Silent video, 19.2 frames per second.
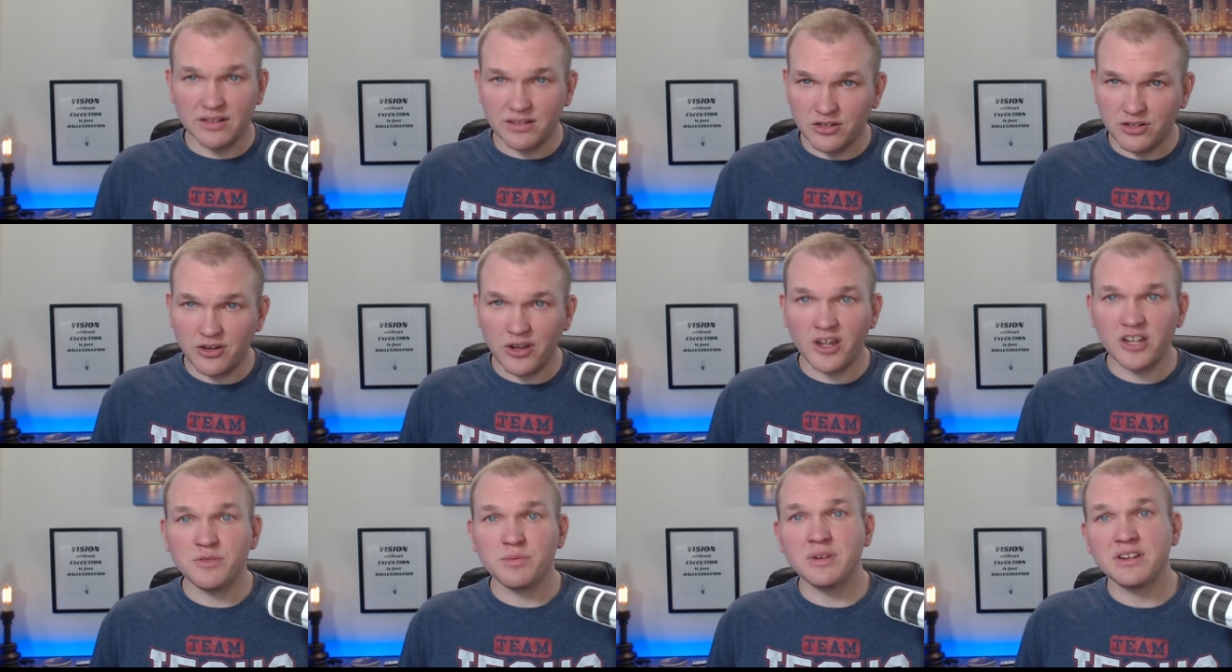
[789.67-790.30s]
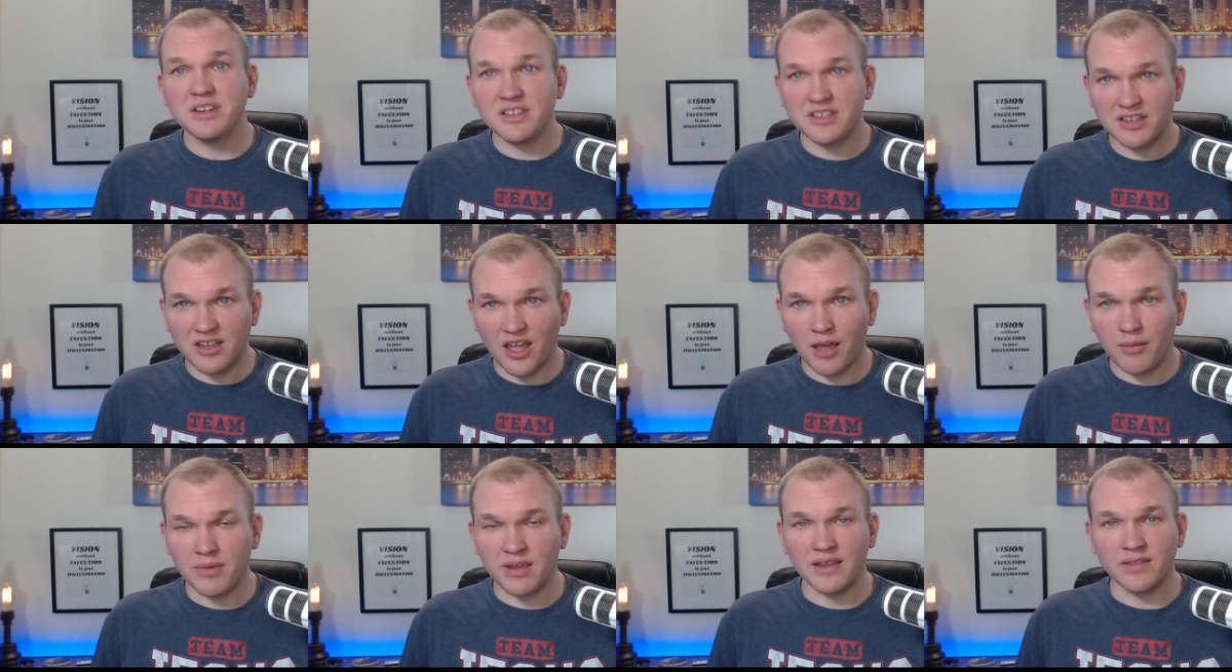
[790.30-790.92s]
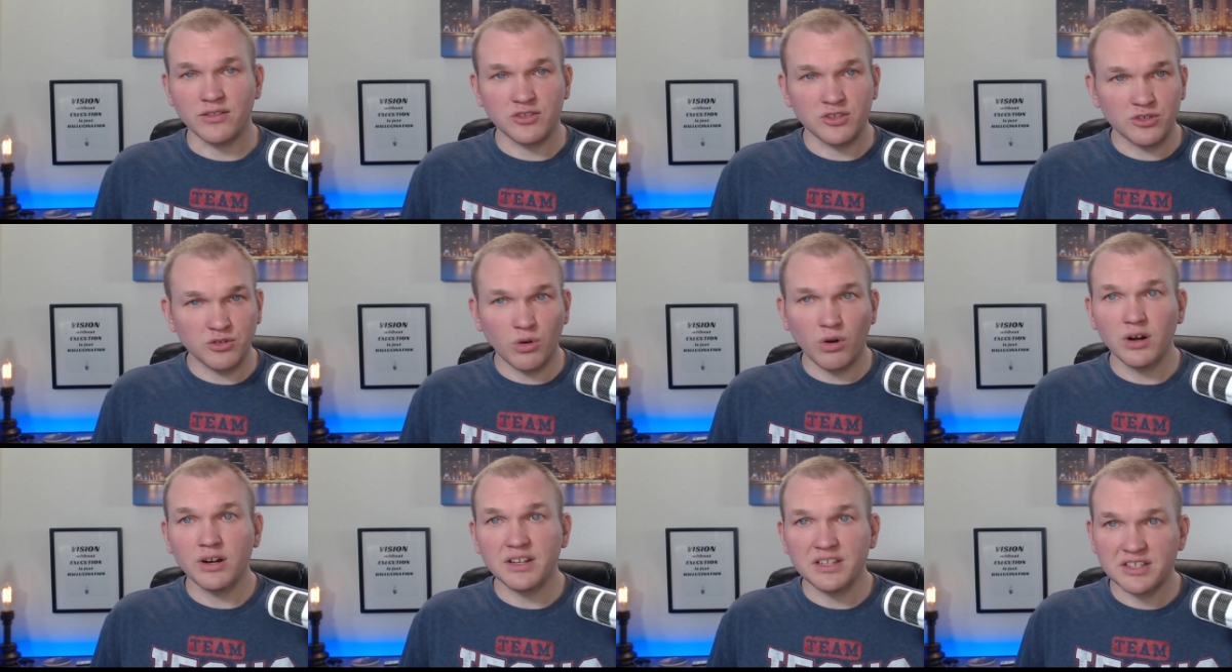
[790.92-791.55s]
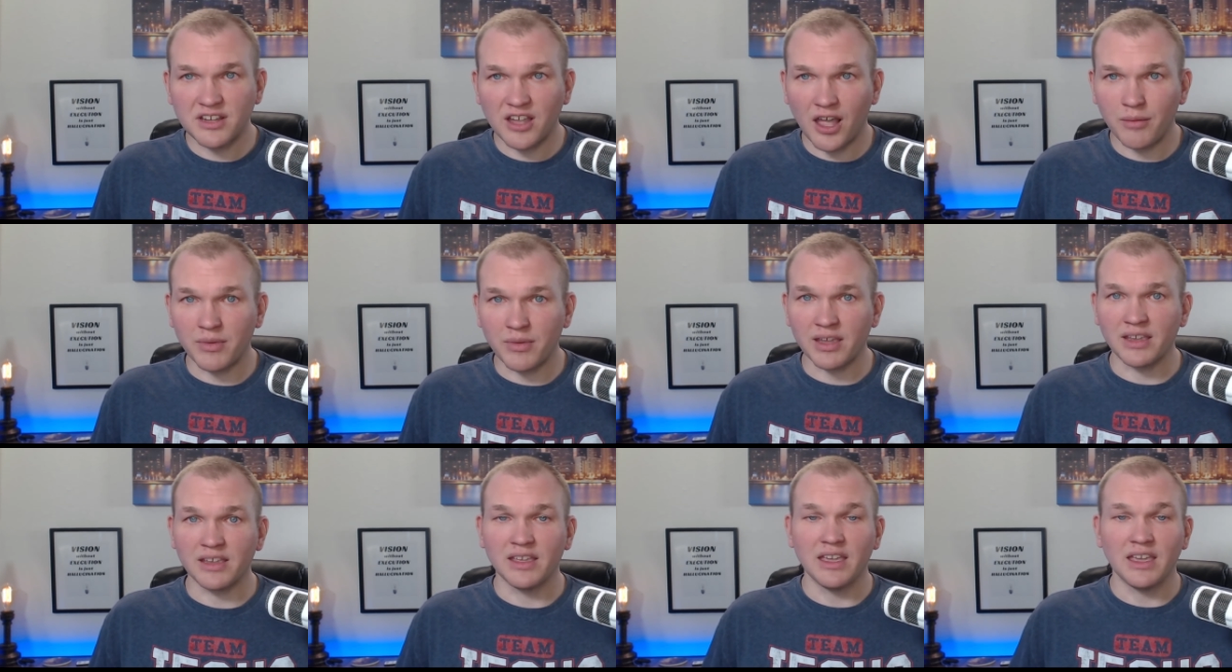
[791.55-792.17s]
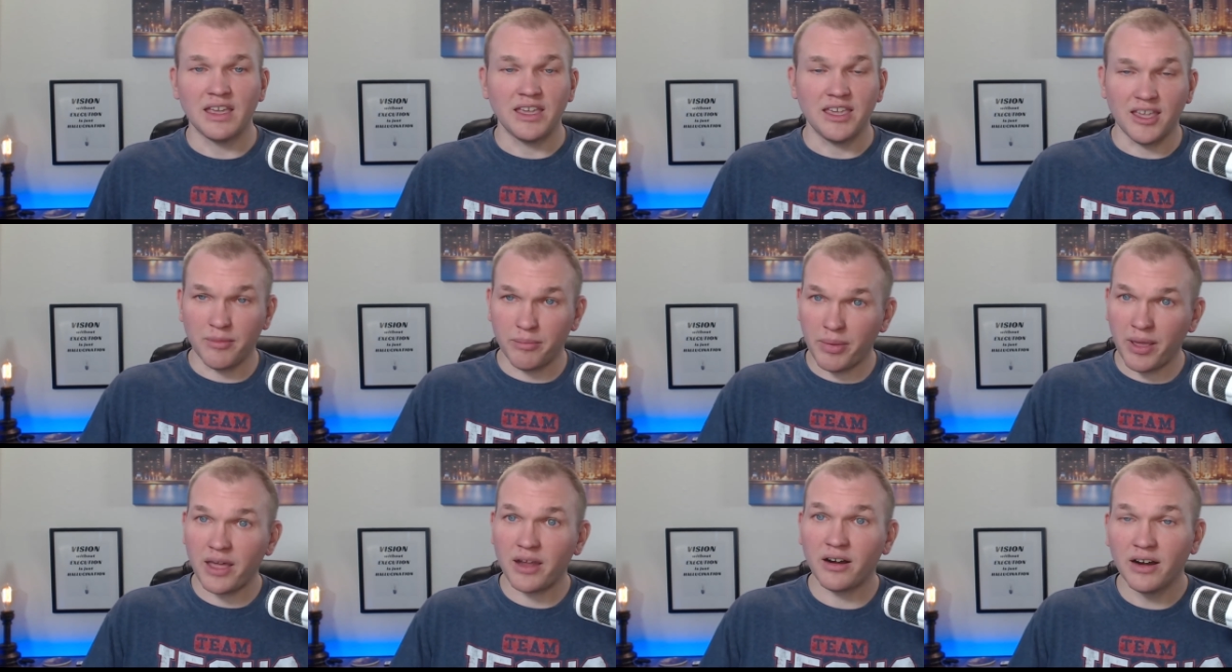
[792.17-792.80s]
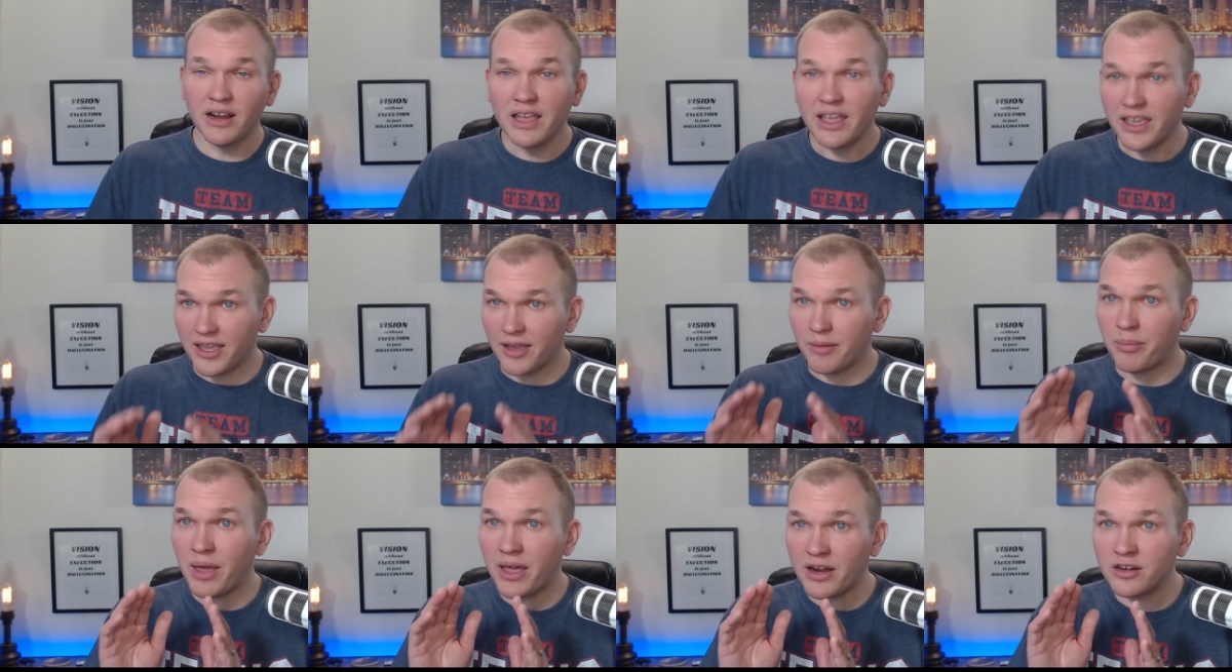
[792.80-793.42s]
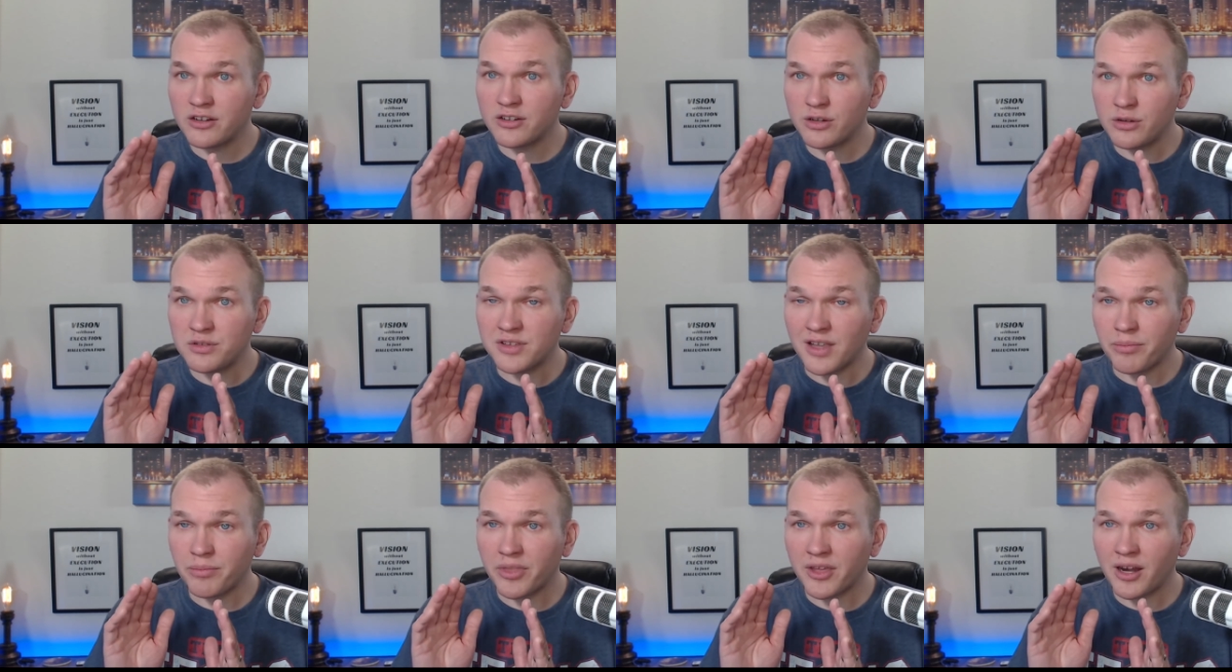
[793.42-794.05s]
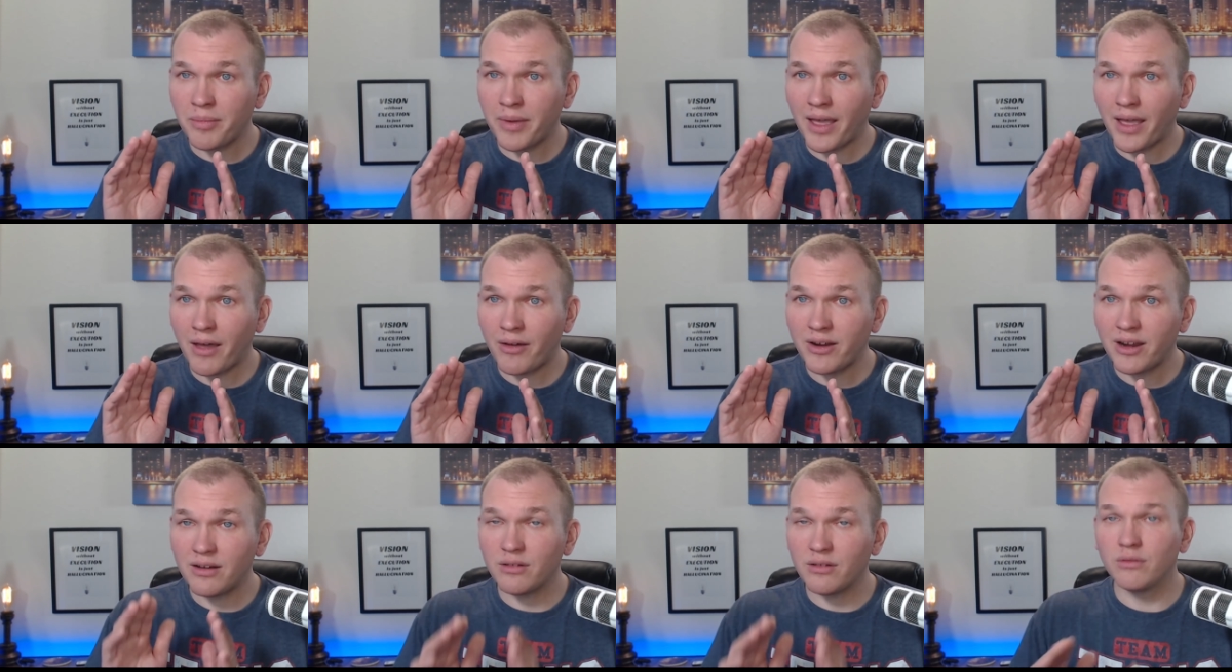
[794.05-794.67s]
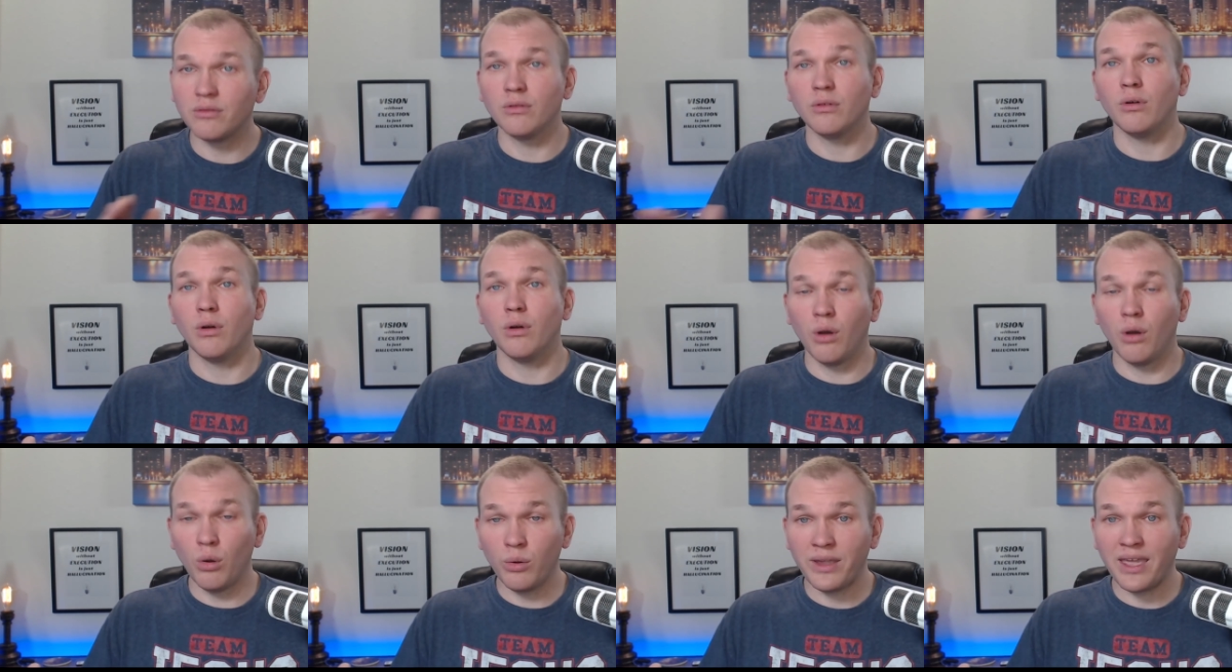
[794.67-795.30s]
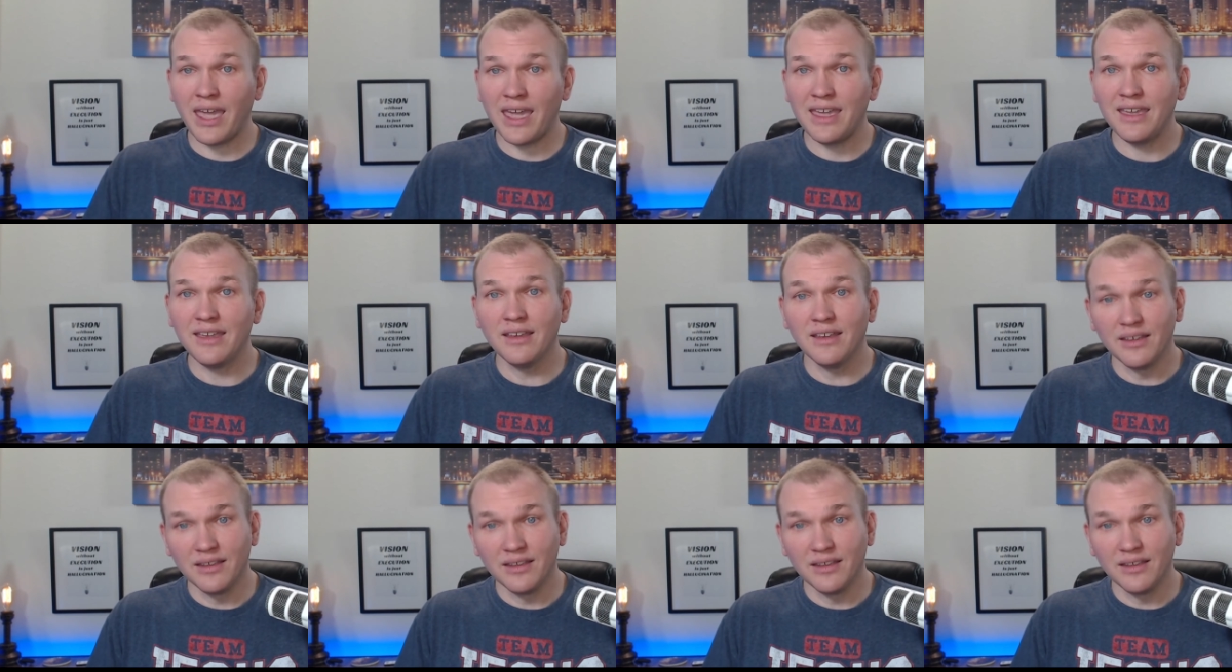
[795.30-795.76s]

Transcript: Judgment is coming. The sword is coming. You better do something about it. Okay.